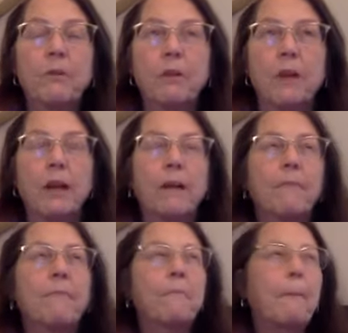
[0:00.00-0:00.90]

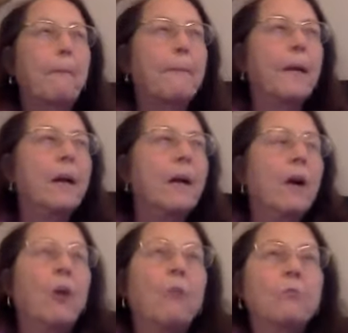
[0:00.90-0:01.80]
um,
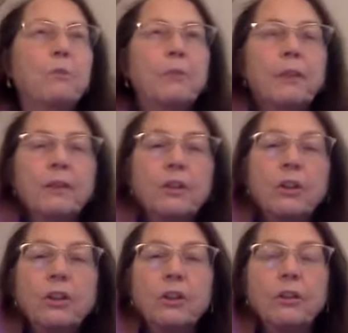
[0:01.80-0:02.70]
hope springs
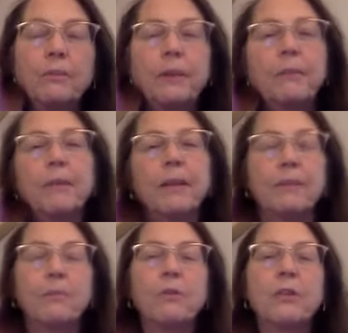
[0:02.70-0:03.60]
eternal, but it
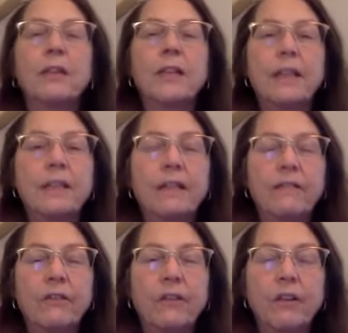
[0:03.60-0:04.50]
makes more sense
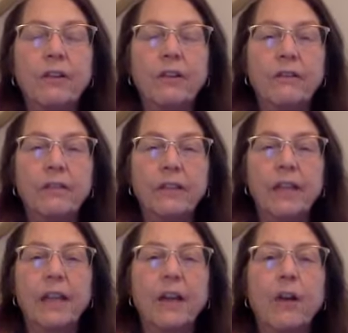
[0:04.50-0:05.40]
if you hear it
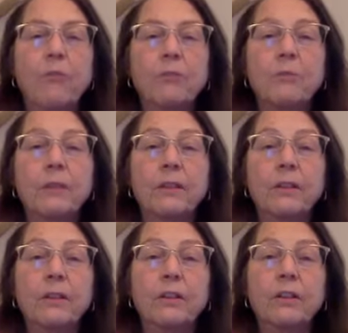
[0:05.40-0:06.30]
saying hope springs
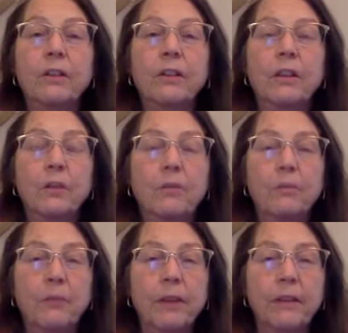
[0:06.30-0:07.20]
eternal in the human
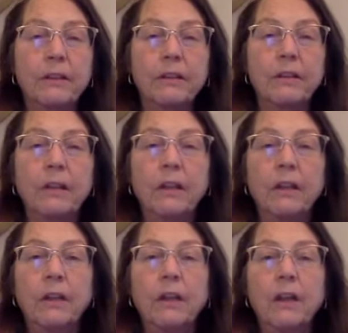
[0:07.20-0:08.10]
breast
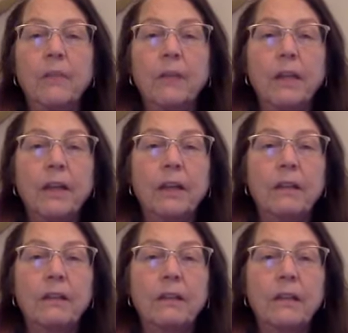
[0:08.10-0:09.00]

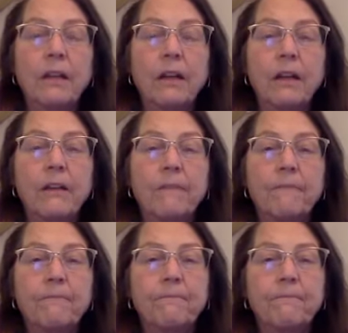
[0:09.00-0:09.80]
because um,